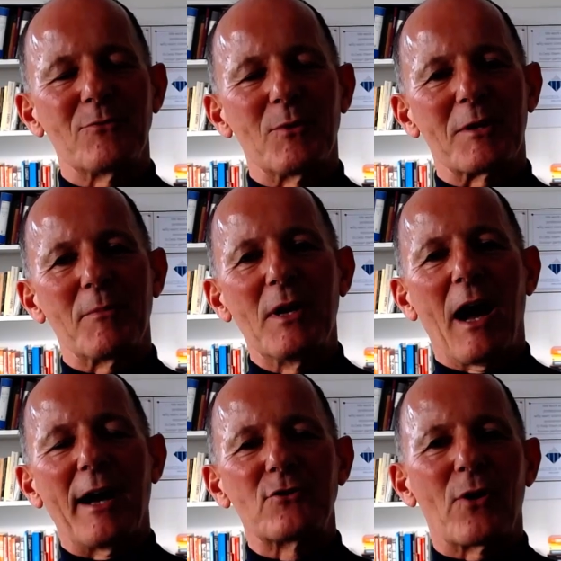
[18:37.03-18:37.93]
with them.
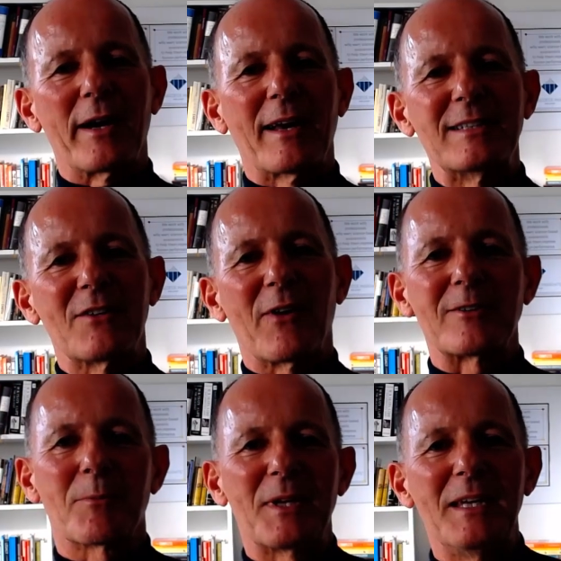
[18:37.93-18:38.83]
I try and identify
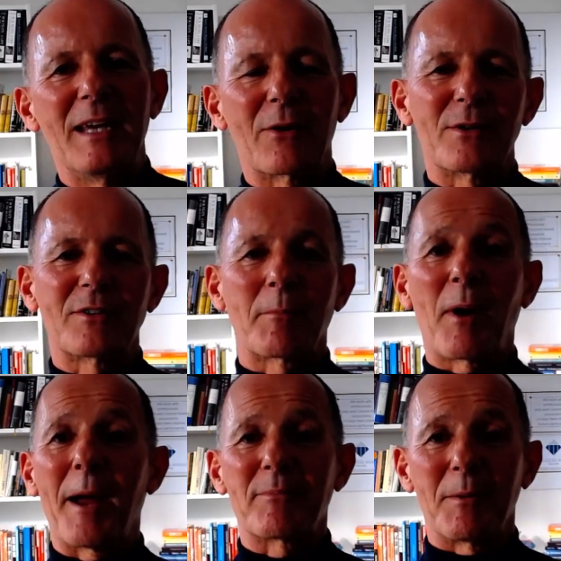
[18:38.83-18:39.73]
some key areas that
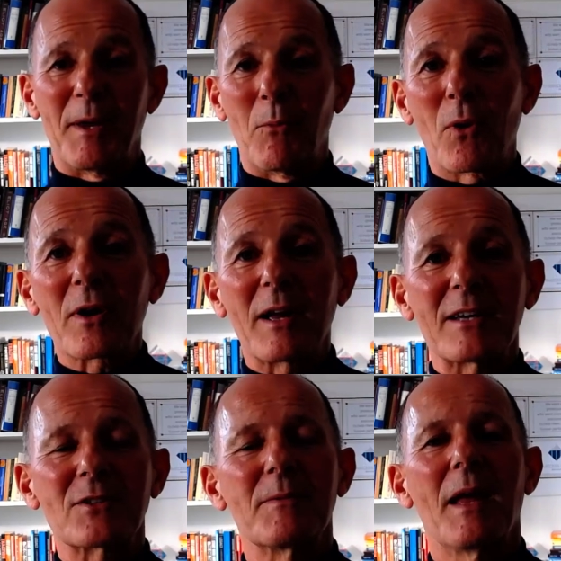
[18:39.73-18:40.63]
perhaps they may work
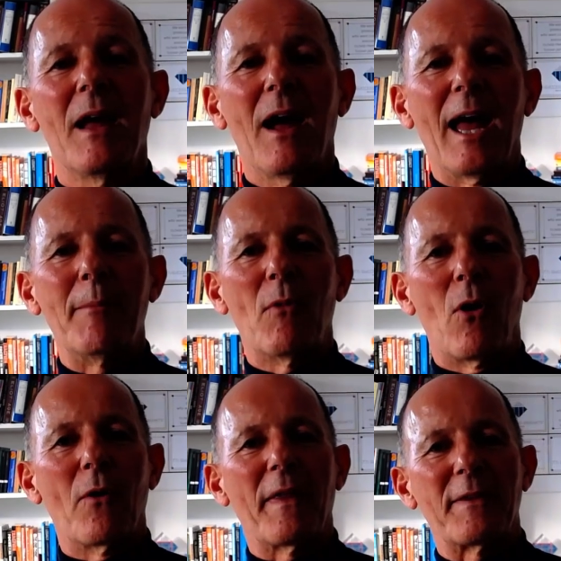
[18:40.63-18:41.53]
at
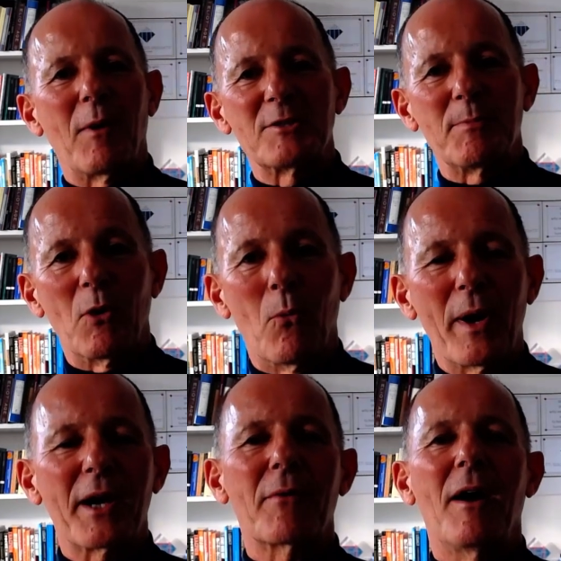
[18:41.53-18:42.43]
or that they want to be
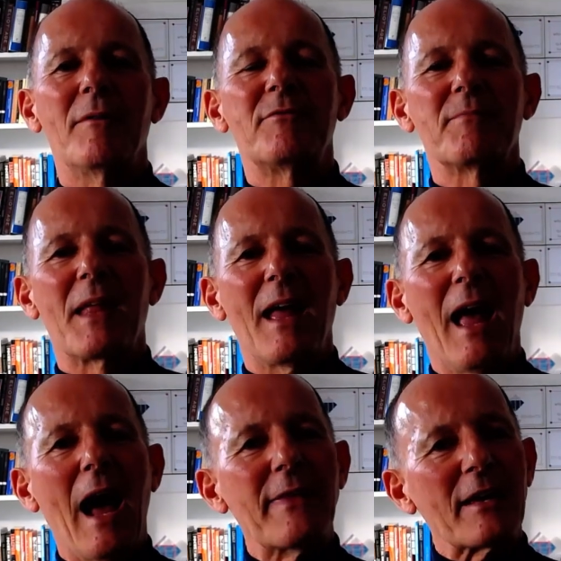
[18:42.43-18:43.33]
aware of,
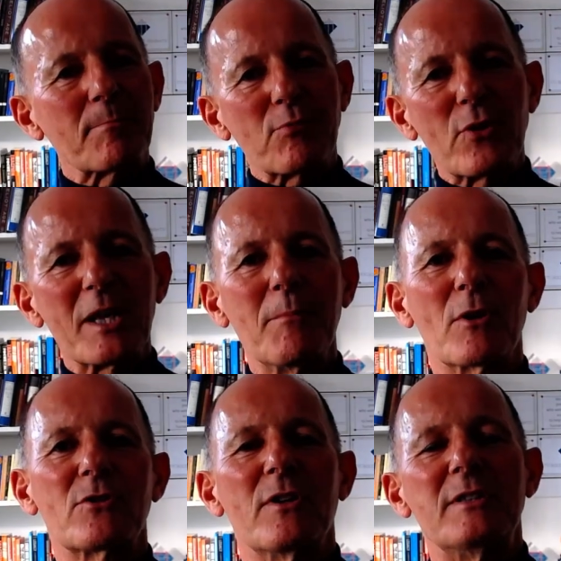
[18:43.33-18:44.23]
and that's pretty
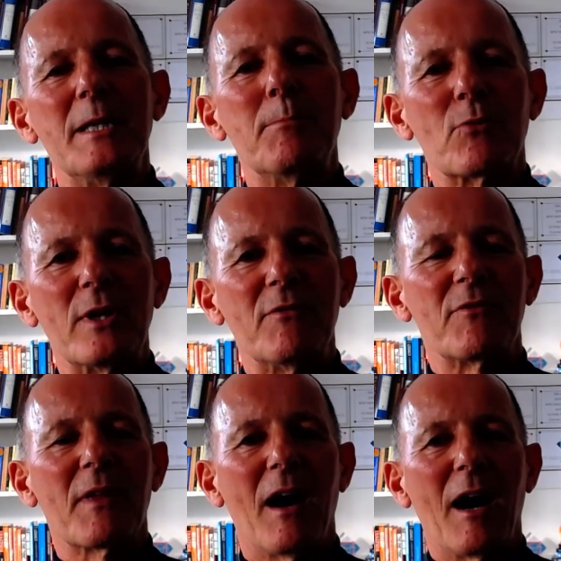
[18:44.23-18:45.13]
much the debrief
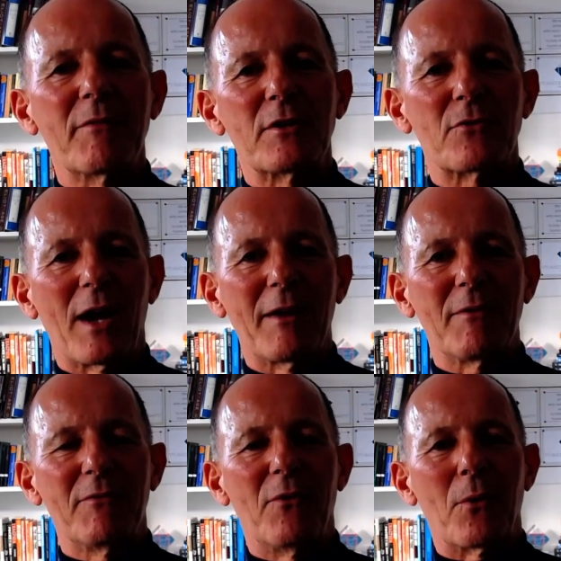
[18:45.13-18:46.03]
of the
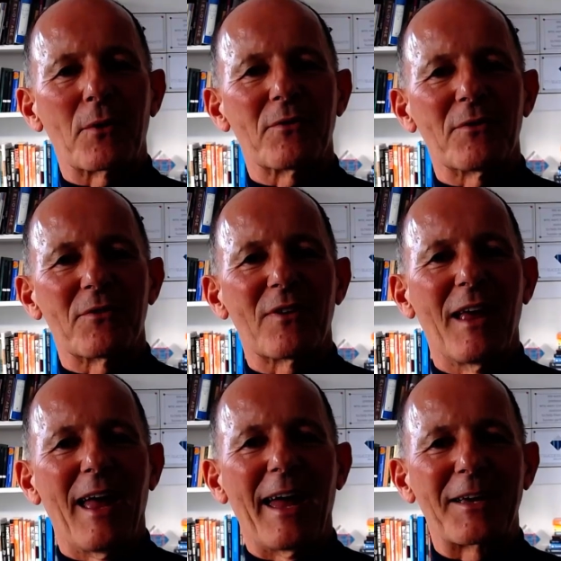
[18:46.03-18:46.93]
driving forces
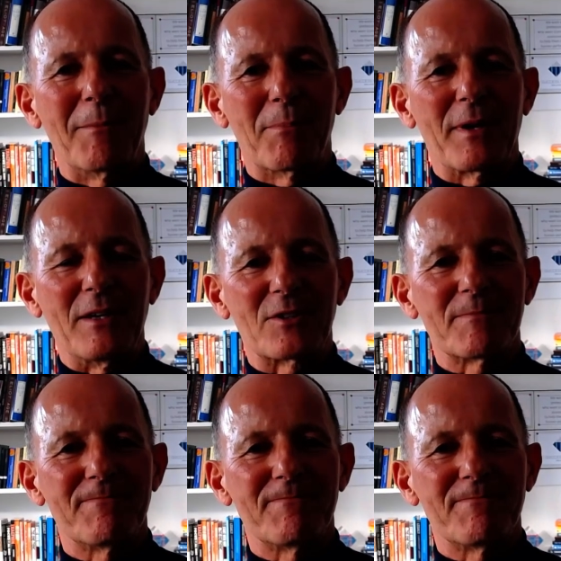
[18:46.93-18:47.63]
complete.